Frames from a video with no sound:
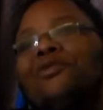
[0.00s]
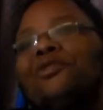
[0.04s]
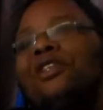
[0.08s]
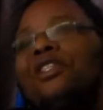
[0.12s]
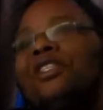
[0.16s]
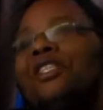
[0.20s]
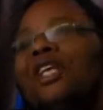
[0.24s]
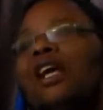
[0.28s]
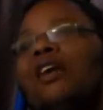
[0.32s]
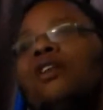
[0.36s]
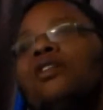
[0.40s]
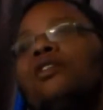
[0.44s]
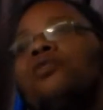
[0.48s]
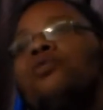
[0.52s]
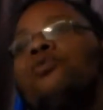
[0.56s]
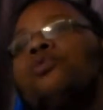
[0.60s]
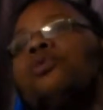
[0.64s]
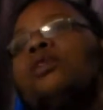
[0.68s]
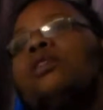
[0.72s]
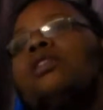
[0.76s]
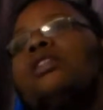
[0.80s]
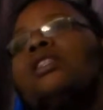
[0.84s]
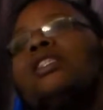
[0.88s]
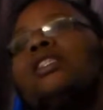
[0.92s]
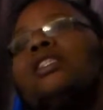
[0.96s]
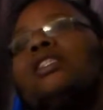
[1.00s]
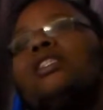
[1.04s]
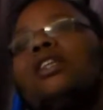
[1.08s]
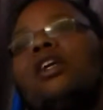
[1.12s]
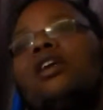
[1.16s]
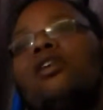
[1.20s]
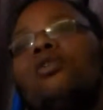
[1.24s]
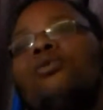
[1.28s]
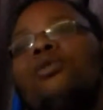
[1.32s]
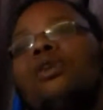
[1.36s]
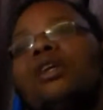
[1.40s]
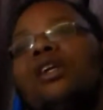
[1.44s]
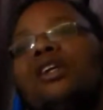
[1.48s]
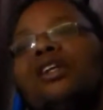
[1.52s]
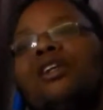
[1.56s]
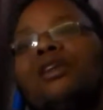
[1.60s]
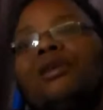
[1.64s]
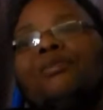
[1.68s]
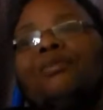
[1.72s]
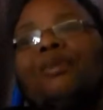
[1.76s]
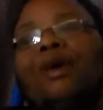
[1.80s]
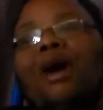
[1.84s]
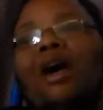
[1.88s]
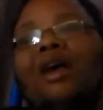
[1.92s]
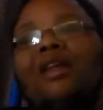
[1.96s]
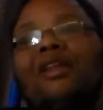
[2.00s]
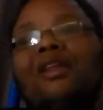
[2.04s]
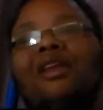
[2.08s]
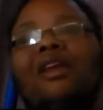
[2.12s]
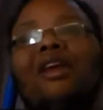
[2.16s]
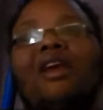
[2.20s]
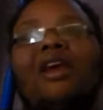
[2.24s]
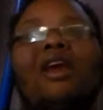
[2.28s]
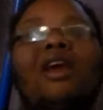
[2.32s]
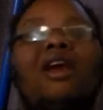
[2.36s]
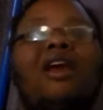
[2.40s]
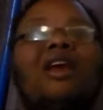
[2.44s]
Freeze. Hasn't really dealt with anybody.